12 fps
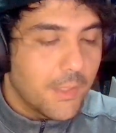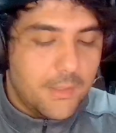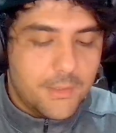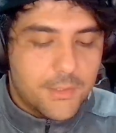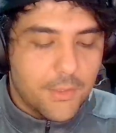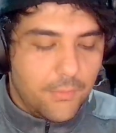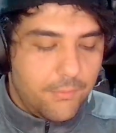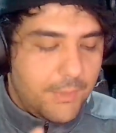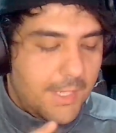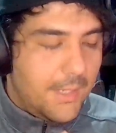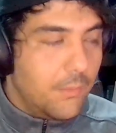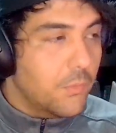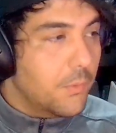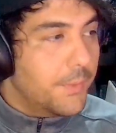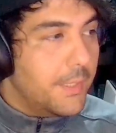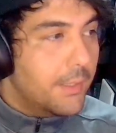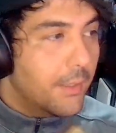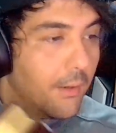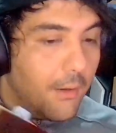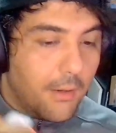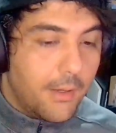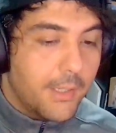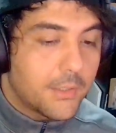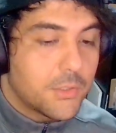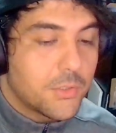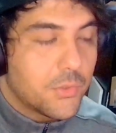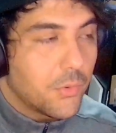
So that will be our next story.